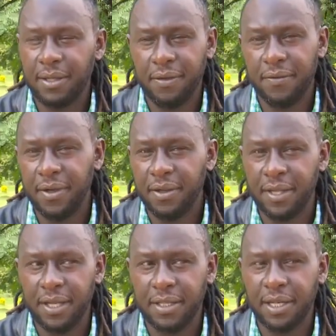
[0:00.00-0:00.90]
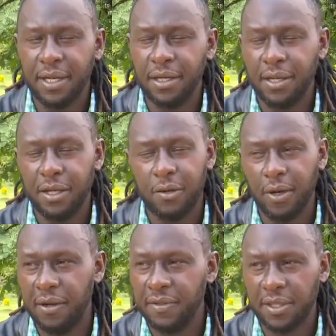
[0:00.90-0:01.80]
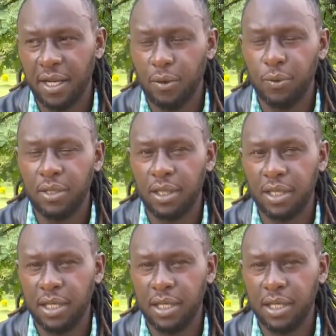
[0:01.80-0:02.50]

different things and the new lifestyle would